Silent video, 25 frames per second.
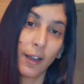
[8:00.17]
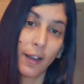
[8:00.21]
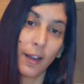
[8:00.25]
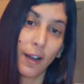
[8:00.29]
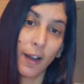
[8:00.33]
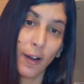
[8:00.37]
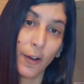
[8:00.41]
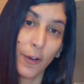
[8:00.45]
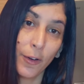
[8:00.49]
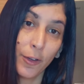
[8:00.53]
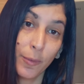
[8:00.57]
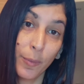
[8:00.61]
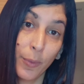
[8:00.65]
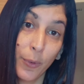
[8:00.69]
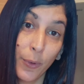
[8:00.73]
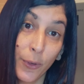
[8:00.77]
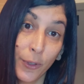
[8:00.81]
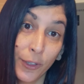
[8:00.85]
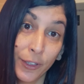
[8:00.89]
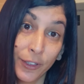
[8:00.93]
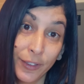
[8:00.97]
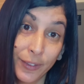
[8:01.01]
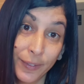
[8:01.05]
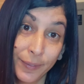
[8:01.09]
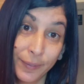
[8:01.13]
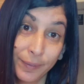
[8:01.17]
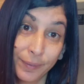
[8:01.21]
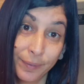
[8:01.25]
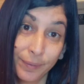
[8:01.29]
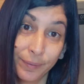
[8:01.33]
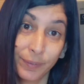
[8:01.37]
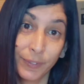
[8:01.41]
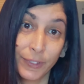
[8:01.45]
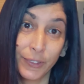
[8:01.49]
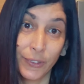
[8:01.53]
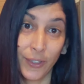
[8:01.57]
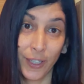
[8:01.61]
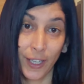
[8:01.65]
a cardboard,
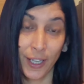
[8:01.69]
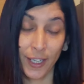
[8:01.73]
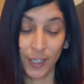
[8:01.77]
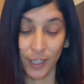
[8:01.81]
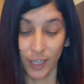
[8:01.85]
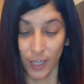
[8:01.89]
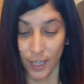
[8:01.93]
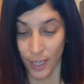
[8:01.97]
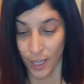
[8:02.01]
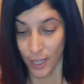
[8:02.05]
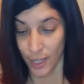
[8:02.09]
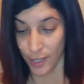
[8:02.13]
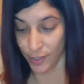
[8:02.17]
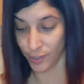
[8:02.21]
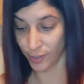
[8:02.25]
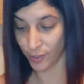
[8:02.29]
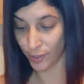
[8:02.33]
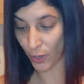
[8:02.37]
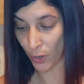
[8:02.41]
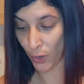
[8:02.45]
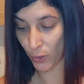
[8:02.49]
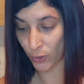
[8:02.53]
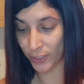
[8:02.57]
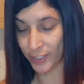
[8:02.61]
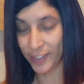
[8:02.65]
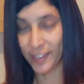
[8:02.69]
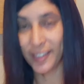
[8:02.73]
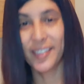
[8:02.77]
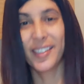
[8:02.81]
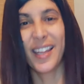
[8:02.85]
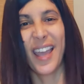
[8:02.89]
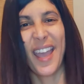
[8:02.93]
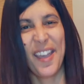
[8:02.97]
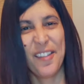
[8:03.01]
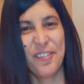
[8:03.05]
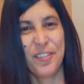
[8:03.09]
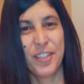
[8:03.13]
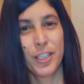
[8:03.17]
okay? So this is
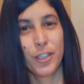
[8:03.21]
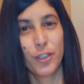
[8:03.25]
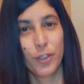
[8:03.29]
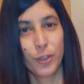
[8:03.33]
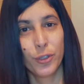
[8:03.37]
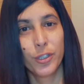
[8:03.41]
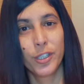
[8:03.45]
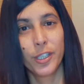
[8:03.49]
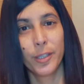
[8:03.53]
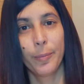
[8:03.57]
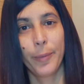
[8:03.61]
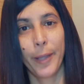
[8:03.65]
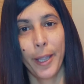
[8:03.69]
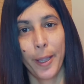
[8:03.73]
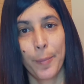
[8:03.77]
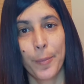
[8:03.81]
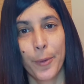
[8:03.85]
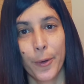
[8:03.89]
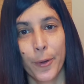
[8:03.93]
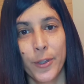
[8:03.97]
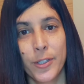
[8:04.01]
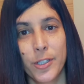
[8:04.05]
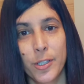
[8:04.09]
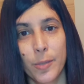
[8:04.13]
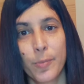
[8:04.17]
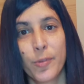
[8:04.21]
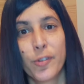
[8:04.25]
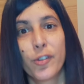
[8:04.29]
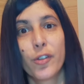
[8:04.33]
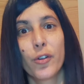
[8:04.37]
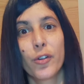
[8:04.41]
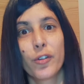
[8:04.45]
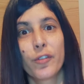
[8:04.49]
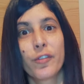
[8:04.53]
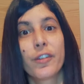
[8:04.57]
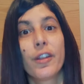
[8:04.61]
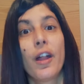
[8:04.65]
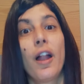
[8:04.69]
heavy duty paper. It
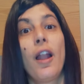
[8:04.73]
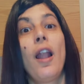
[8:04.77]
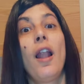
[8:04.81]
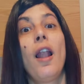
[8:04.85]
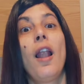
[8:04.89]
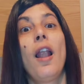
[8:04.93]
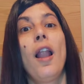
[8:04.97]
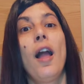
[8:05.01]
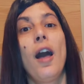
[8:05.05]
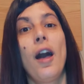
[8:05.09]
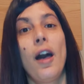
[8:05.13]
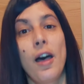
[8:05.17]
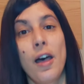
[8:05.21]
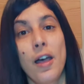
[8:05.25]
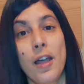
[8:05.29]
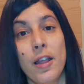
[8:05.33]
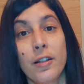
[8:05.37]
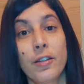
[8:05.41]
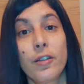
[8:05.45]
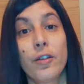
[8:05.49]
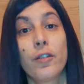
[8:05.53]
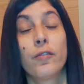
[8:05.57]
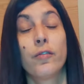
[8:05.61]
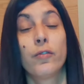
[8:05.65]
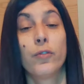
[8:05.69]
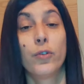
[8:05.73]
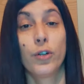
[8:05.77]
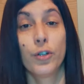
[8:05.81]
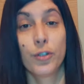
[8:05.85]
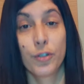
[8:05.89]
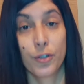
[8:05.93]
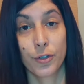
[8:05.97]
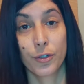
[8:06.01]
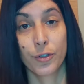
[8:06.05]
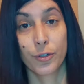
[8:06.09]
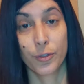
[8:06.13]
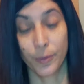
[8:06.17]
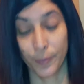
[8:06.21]
absorbs a lot of
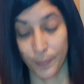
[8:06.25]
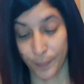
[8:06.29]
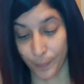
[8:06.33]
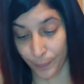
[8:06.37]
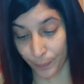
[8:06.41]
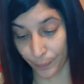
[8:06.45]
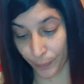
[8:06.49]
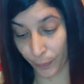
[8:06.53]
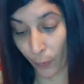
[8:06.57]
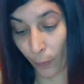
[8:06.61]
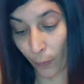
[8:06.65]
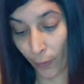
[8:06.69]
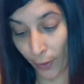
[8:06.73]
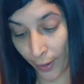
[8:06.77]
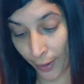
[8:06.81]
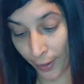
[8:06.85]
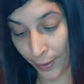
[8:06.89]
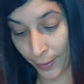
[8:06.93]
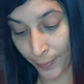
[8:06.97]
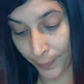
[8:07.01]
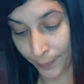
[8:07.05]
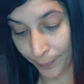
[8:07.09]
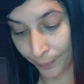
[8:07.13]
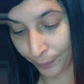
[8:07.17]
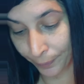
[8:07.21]
water, okay?